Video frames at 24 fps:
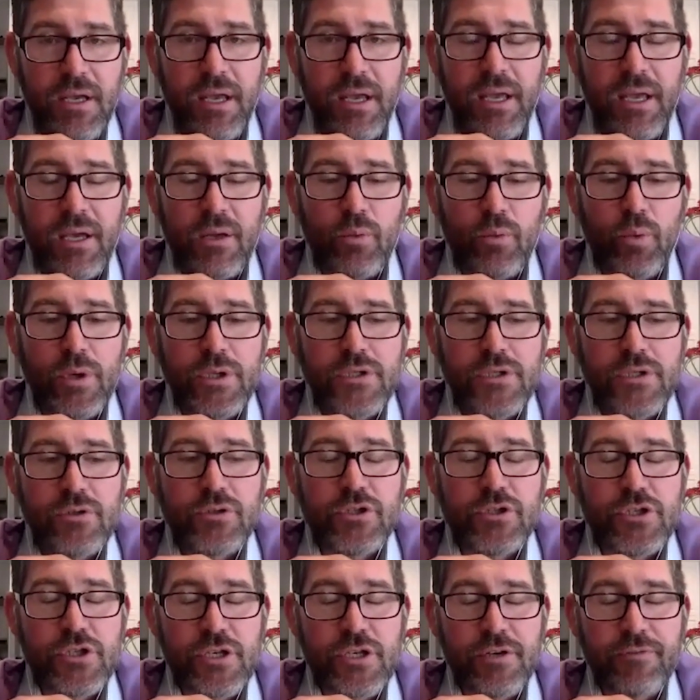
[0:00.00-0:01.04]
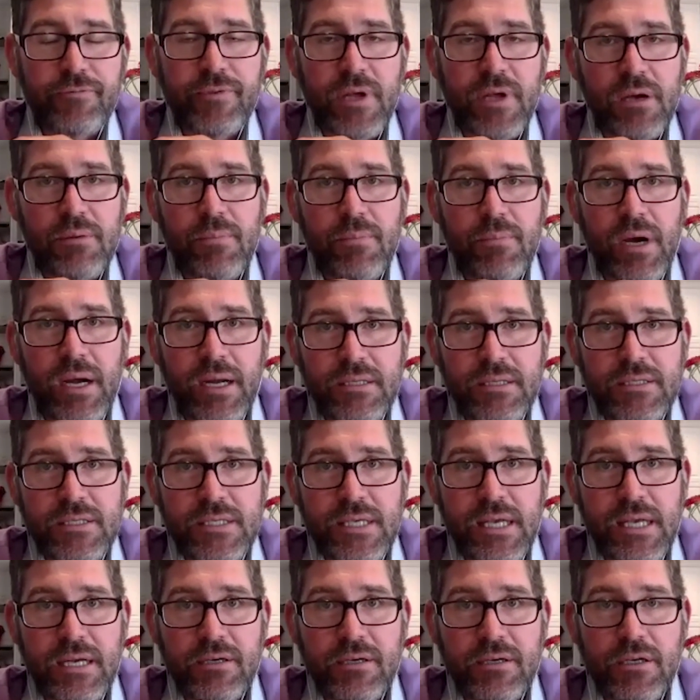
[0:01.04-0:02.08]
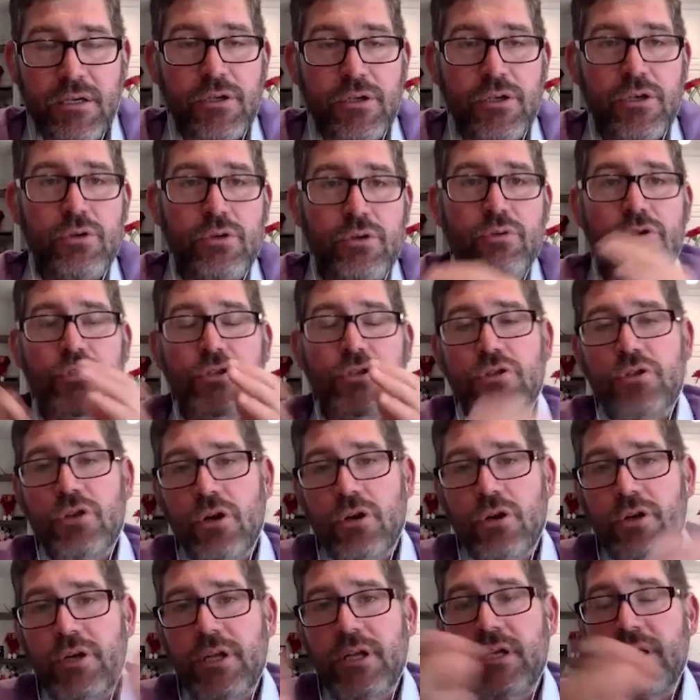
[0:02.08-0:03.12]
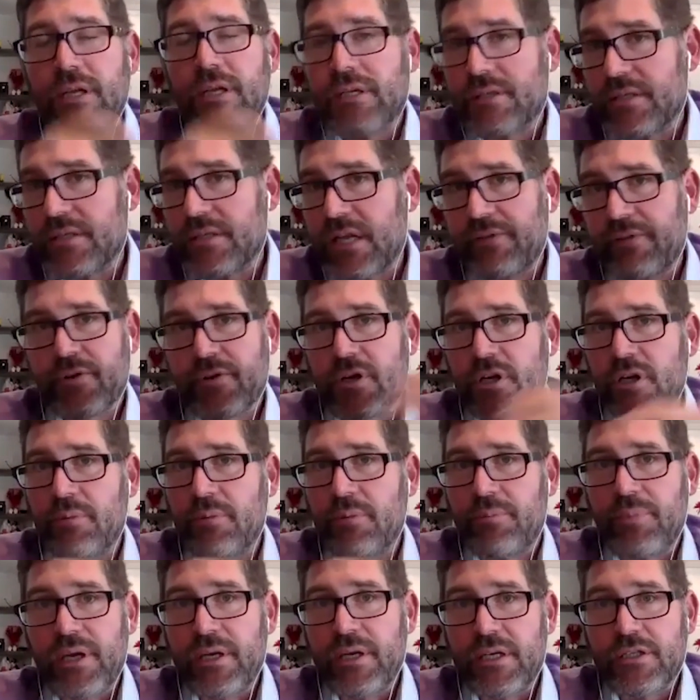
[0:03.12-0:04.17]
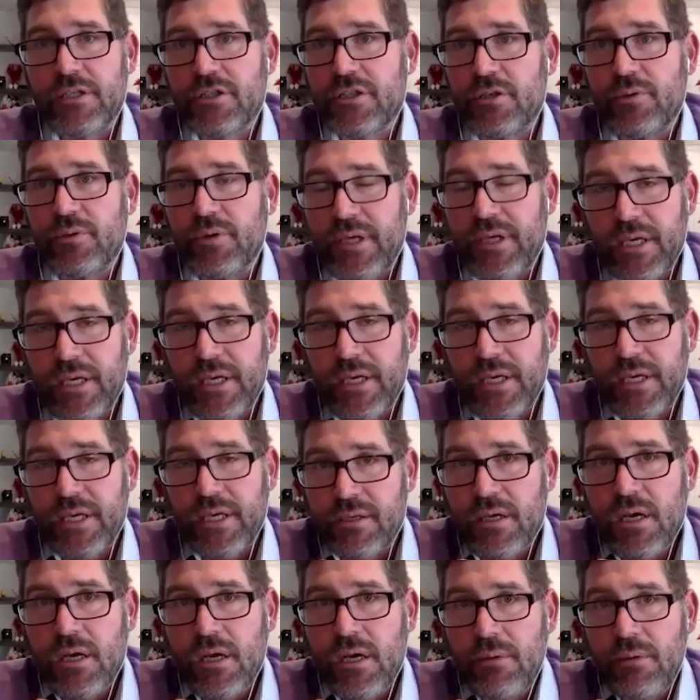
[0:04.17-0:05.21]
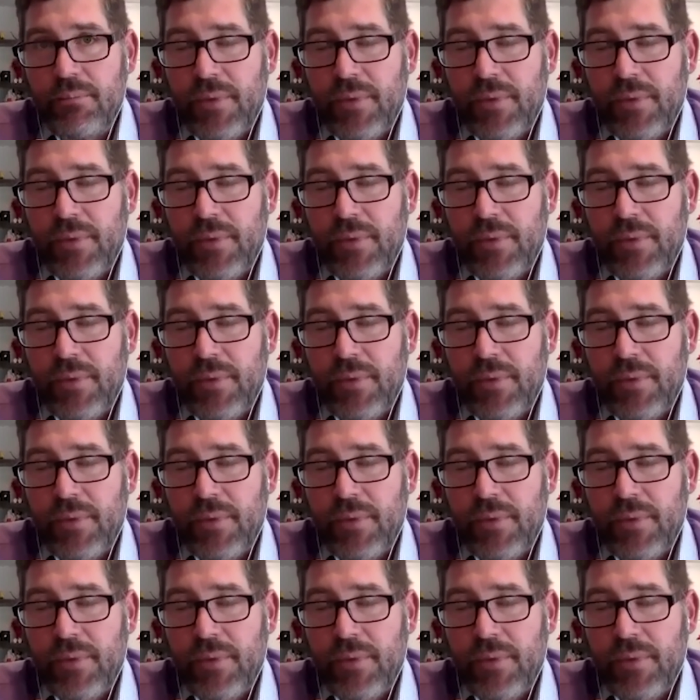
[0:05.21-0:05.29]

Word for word: And once you shift that mindset, you starting is never going to be an issue again.